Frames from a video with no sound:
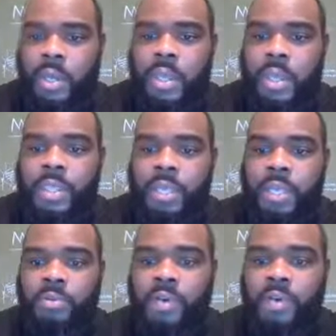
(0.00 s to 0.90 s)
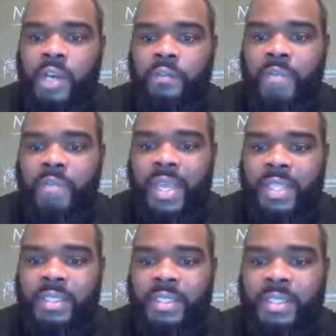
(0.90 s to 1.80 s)
Number of
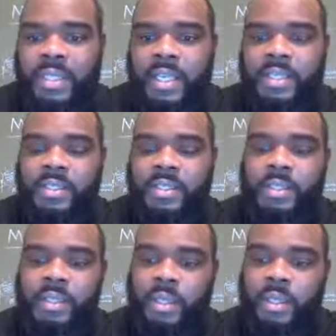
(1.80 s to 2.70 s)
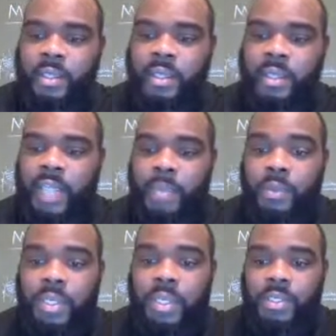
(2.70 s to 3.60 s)
pets is the
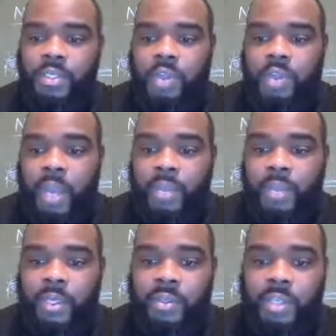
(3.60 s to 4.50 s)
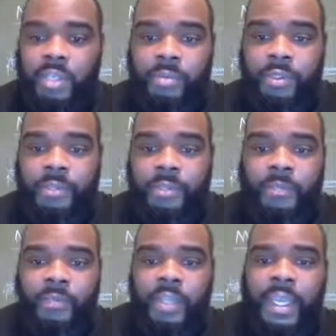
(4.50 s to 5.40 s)
label that's describing those numbers.
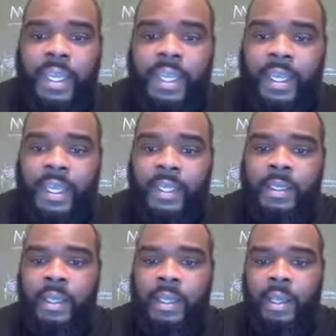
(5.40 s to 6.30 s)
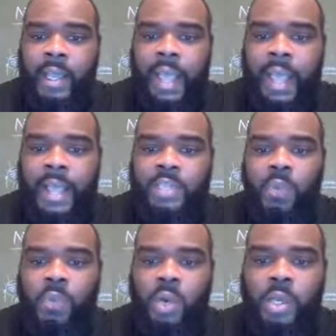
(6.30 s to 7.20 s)
And
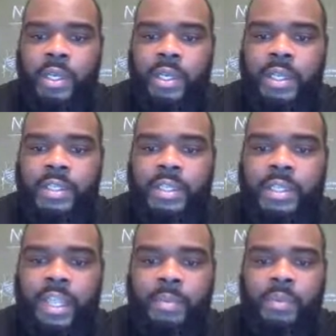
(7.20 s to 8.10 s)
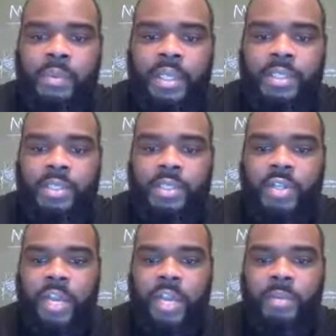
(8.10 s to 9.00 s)
class one is the label that's
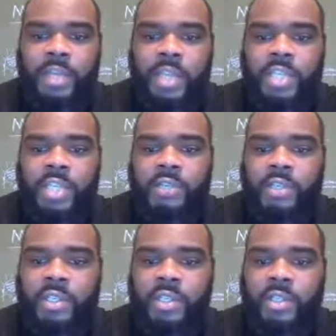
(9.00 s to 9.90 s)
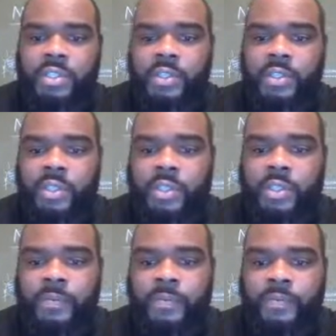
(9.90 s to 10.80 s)
describing each of the students.